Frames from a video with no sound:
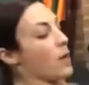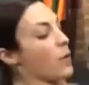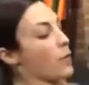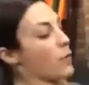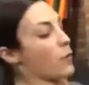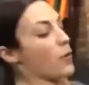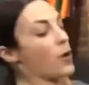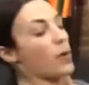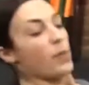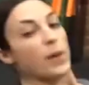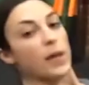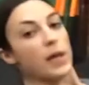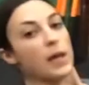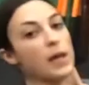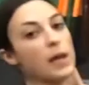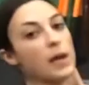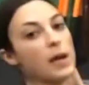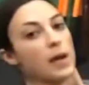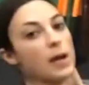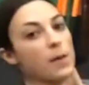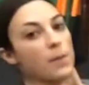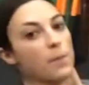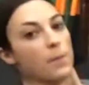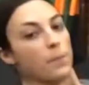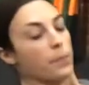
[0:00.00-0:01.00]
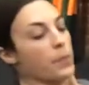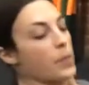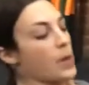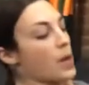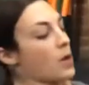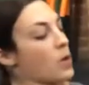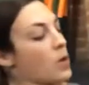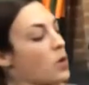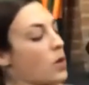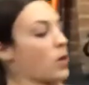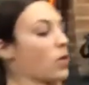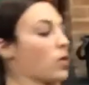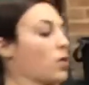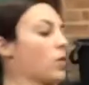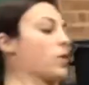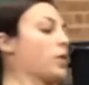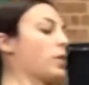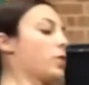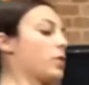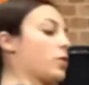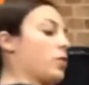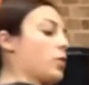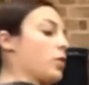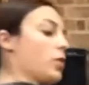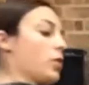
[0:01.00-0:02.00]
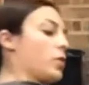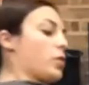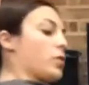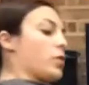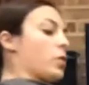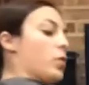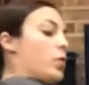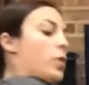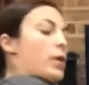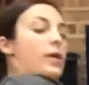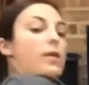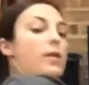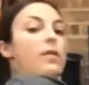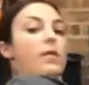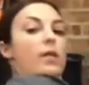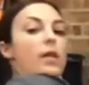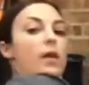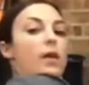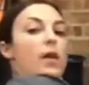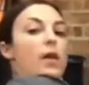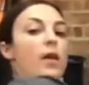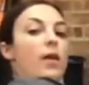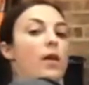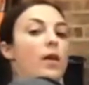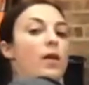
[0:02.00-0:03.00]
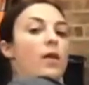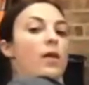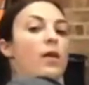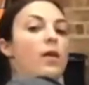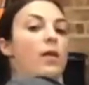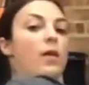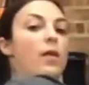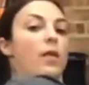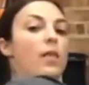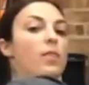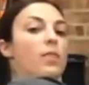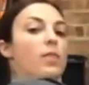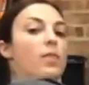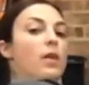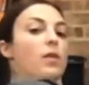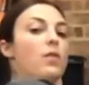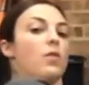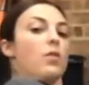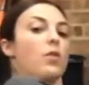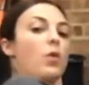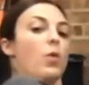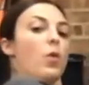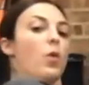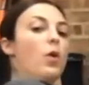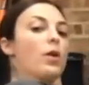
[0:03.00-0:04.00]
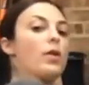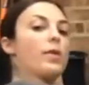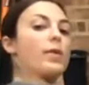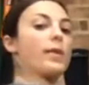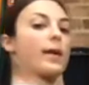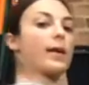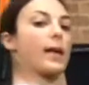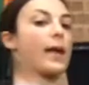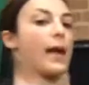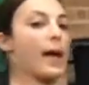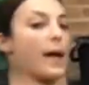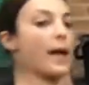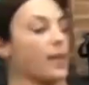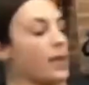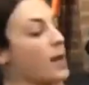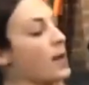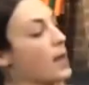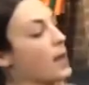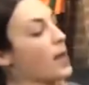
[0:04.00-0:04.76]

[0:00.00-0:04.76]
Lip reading: From here, you're going to squeeze these quads again.